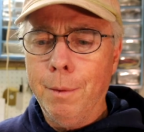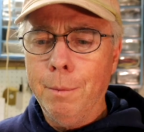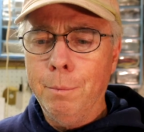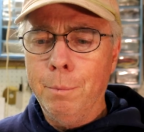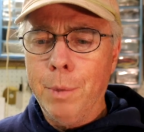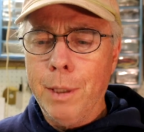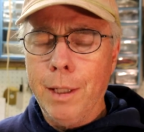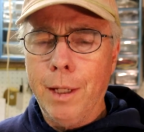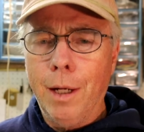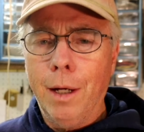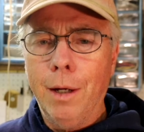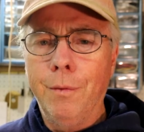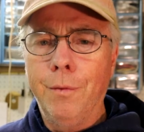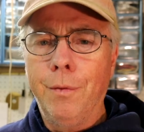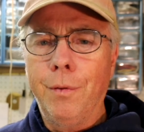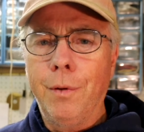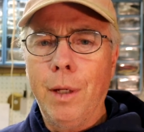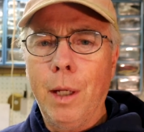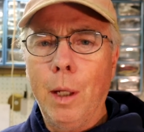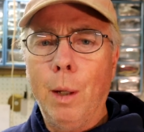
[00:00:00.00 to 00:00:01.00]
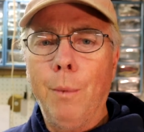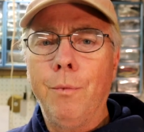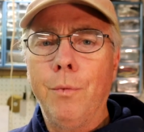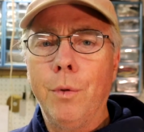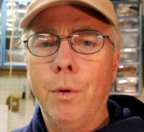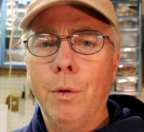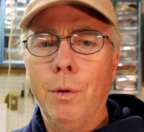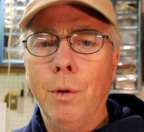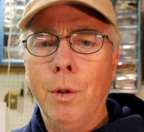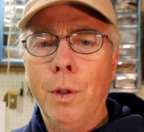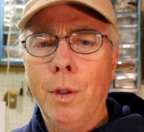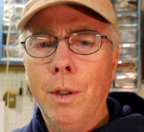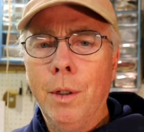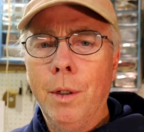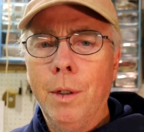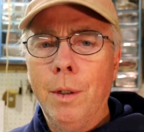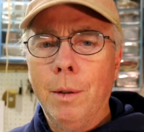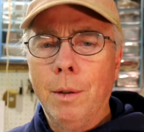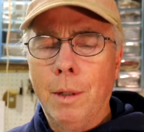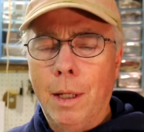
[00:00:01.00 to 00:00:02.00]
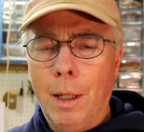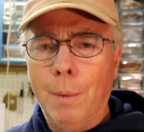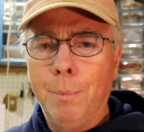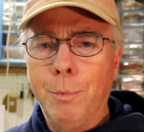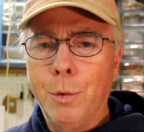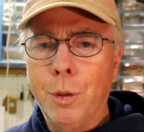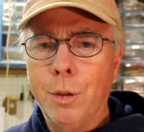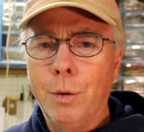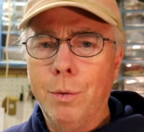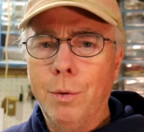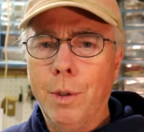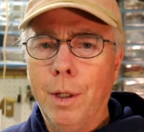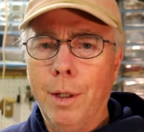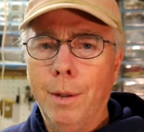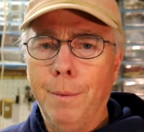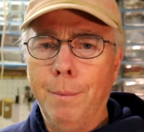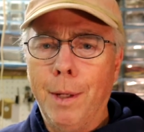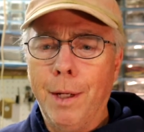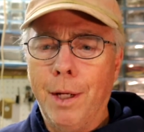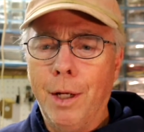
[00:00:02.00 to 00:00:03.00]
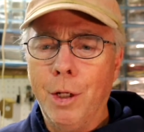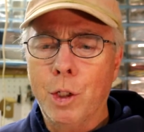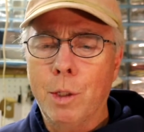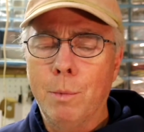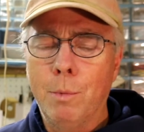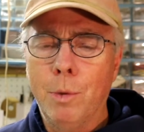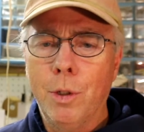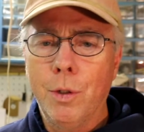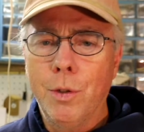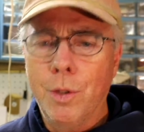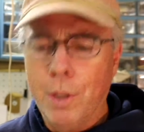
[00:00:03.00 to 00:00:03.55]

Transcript: be of help to my customers